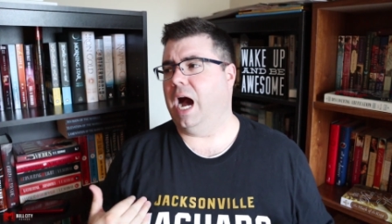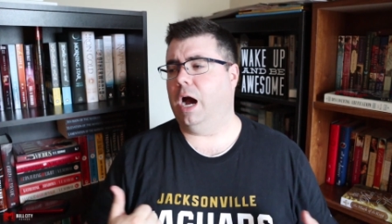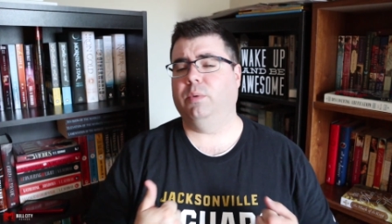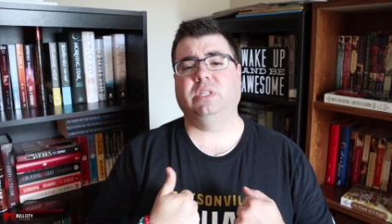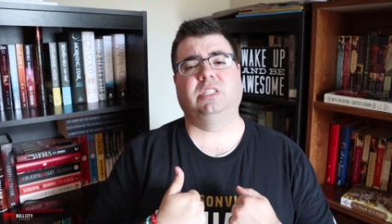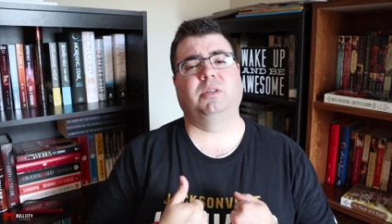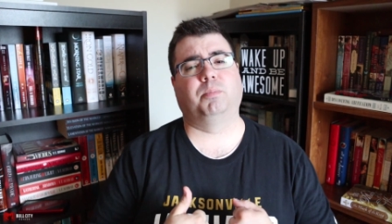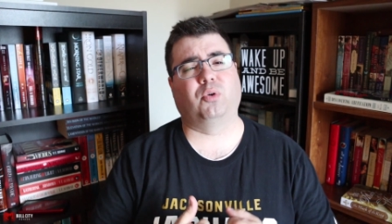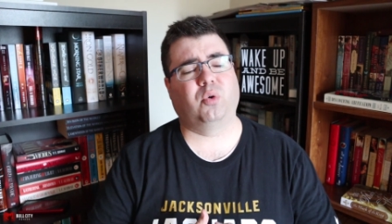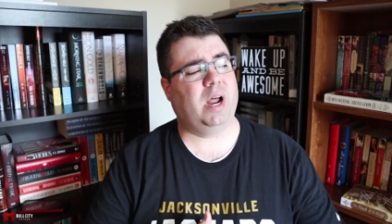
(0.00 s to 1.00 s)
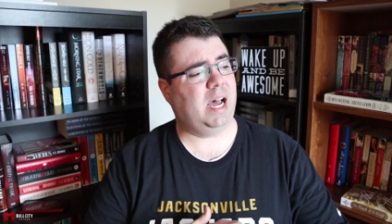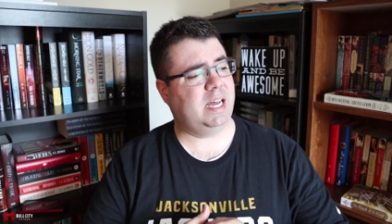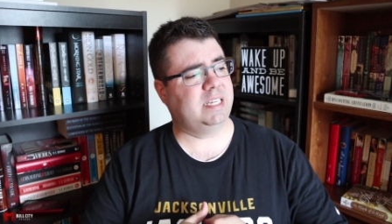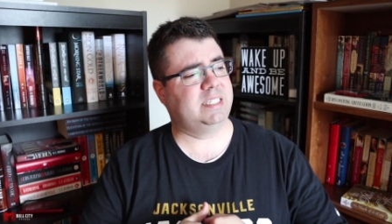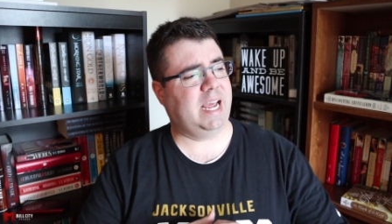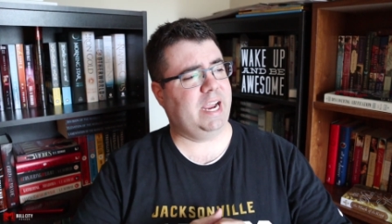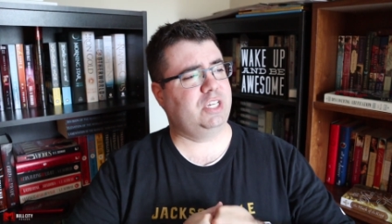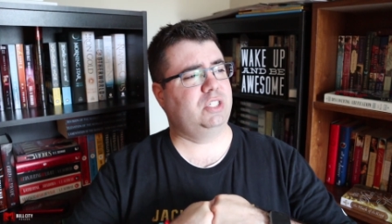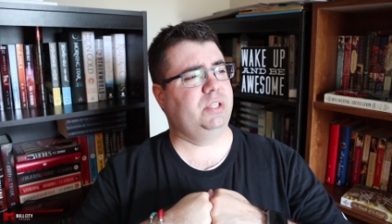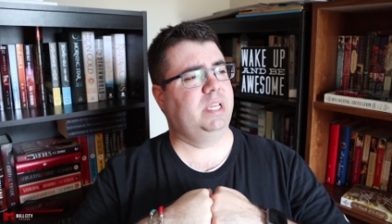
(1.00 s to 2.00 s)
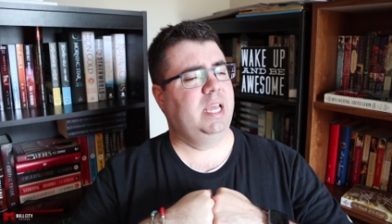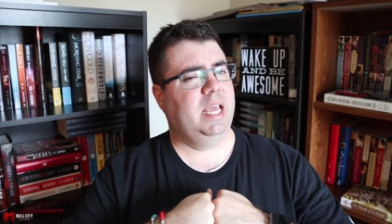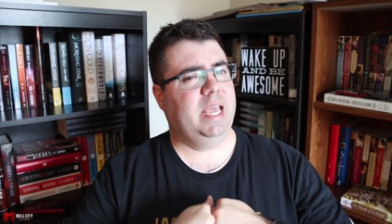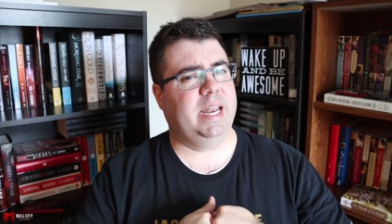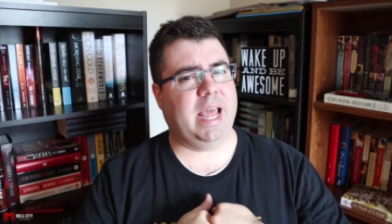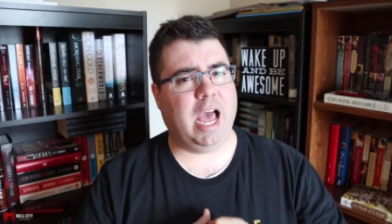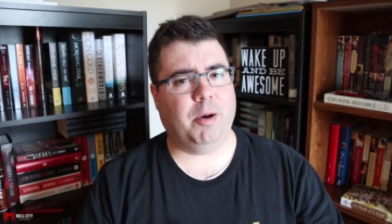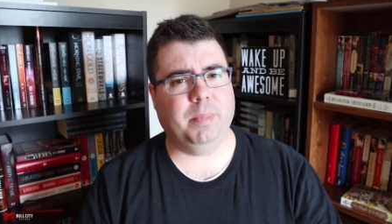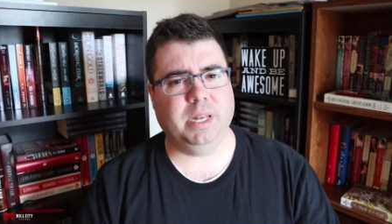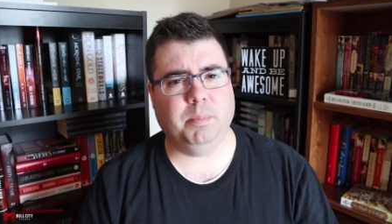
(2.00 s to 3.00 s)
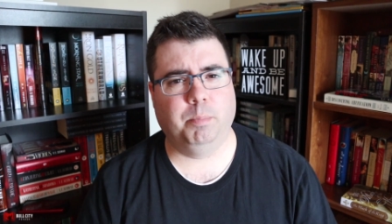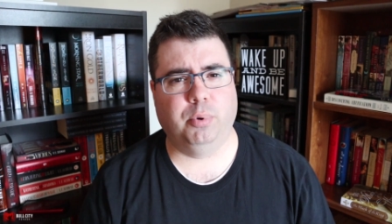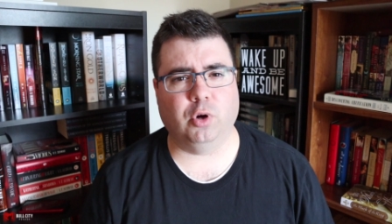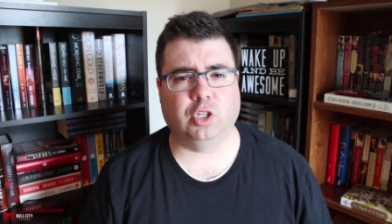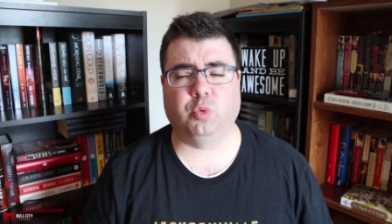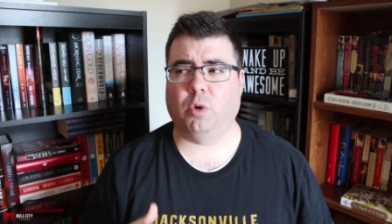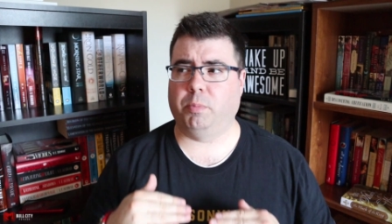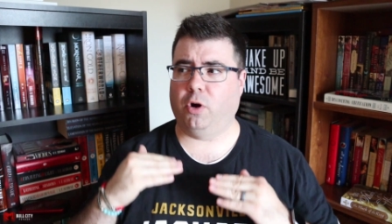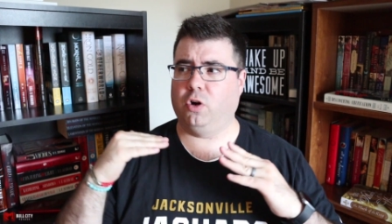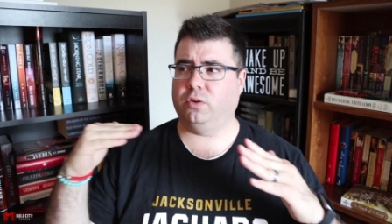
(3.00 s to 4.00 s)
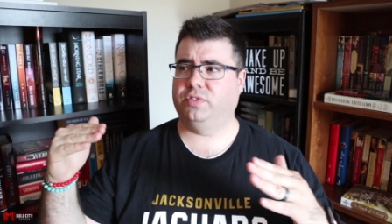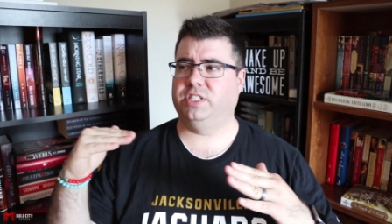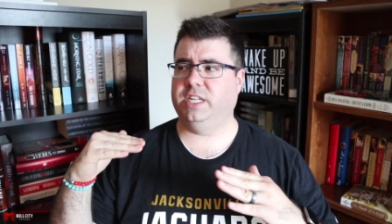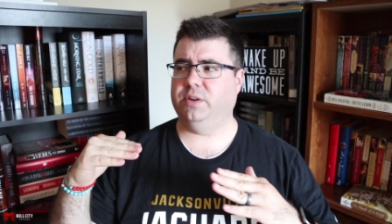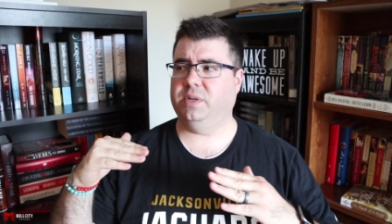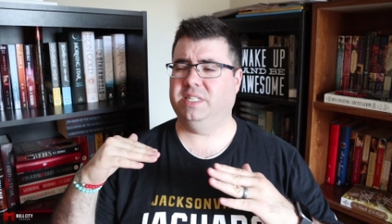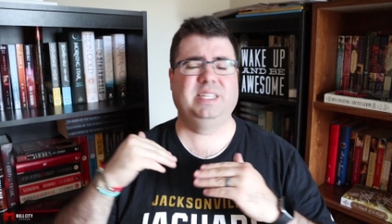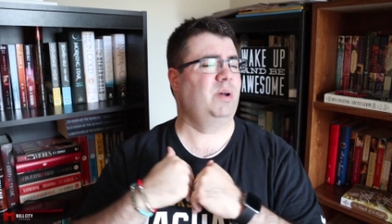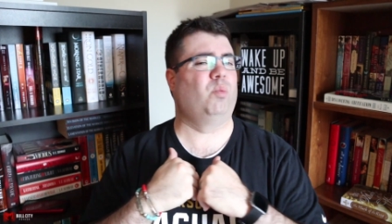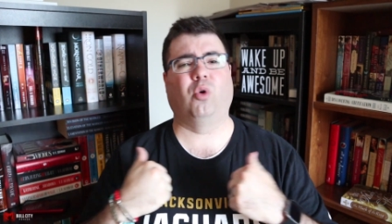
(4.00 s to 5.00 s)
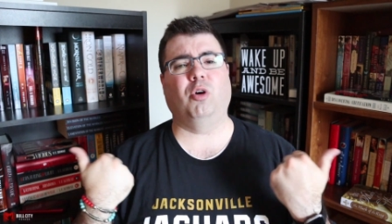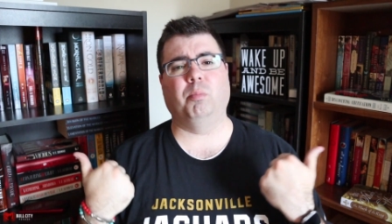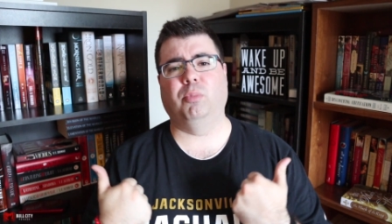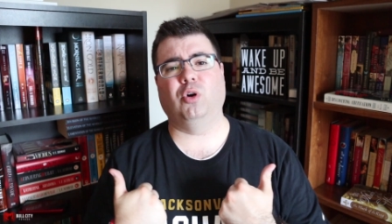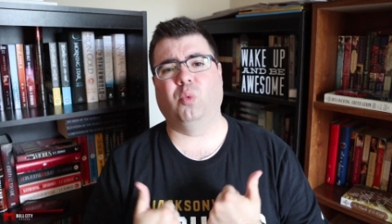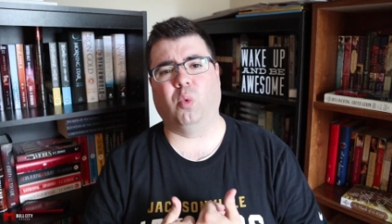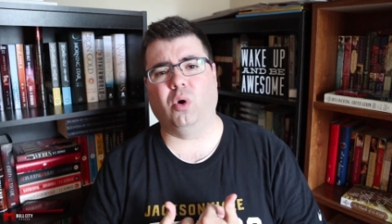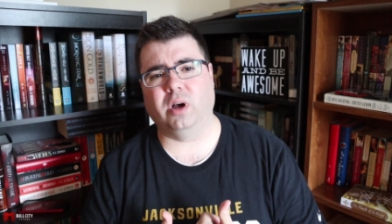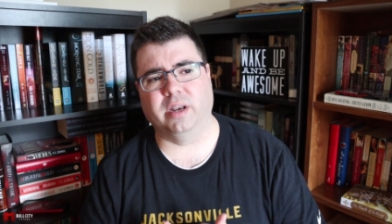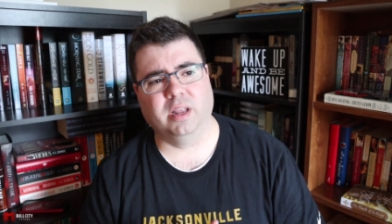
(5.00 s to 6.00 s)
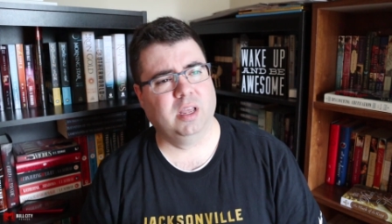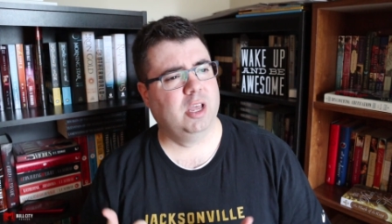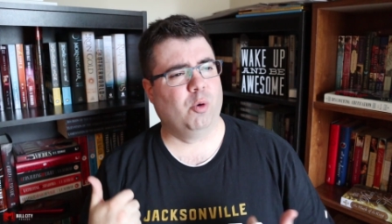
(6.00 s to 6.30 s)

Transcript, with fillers: I was surprised actually at how many books were part of series that weren't book one,